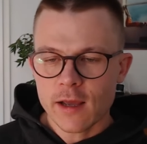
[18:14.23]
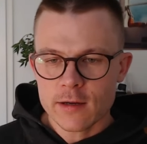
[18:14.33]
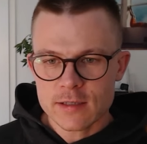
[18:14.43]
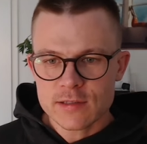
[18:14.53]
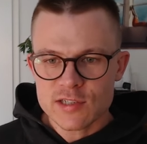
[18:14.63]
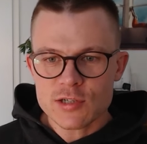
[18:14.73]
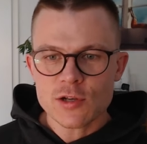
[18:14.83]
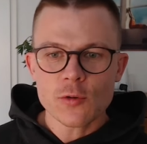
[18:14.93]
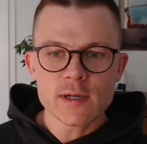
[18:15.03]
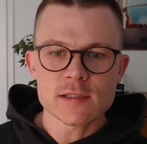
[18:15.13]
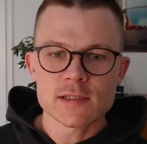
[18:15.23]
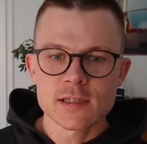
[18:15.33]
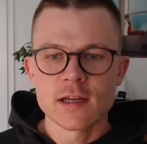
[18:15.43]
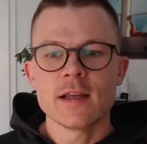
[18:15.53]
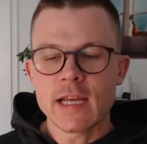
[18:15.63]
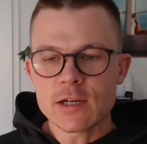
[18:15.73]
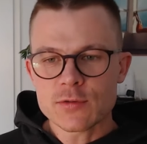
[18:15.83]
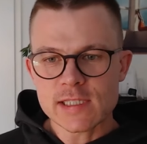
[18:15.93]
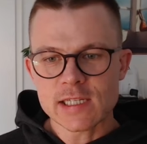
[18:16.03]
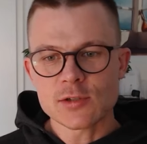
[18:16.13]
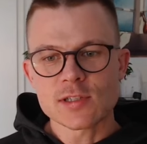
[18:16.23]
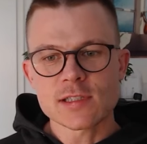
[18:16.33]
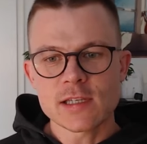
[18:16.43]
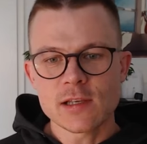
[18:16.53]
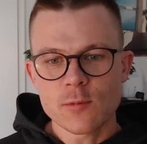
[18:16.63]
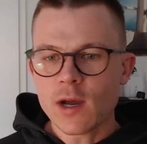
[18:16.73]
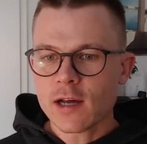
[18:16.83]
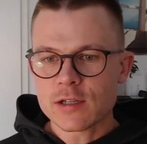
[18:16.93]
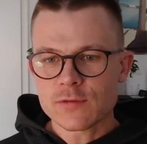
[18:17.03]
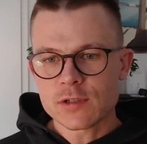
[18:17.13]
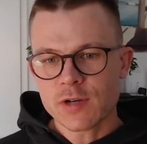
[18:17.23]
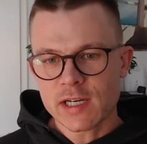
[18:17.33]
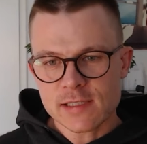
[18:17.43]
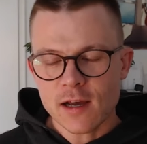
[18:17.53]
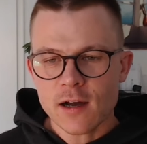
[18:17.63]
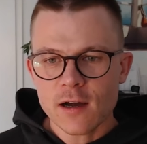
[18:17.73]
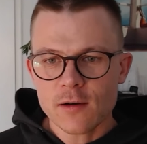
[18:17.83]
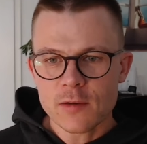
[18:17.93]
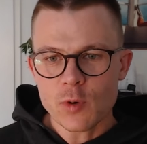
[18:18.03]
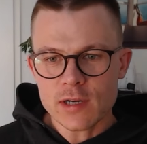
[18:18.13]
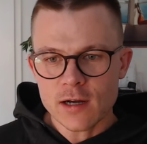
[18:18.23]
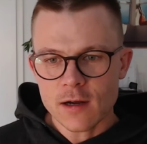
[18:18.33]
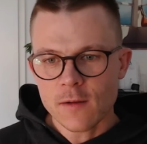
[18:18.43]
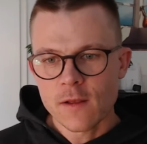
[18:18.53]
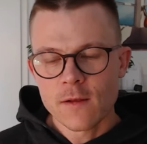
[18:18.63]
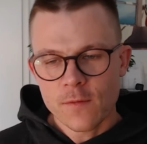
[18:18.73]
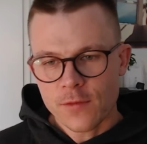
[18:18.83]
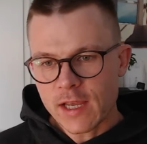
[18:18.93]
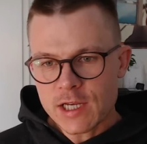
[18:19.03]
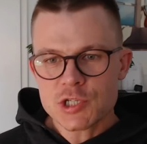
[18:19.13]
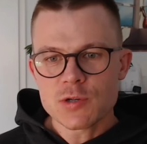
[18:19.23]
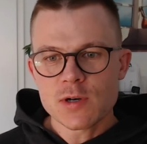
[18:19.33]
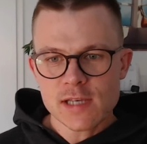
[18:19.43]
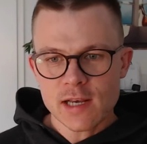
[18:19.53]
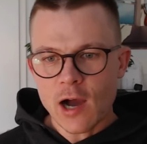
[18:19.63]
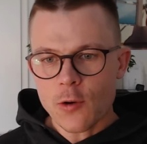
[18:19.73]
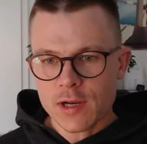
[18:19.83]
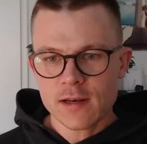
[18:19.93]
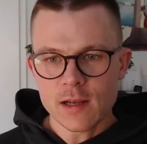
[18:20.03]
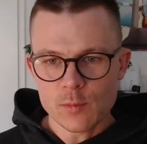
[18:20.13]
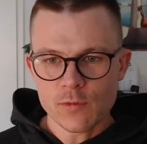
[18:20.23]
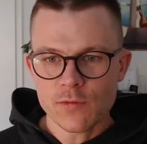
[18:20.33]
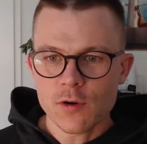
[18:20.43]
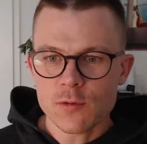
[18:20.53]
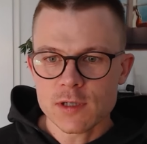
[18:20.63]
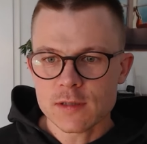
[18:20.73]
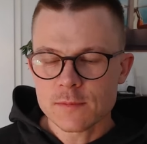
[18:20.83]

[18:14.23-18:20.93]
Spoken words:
And it's just always interesting to see where different traders are and what are the issues and how can they move forward.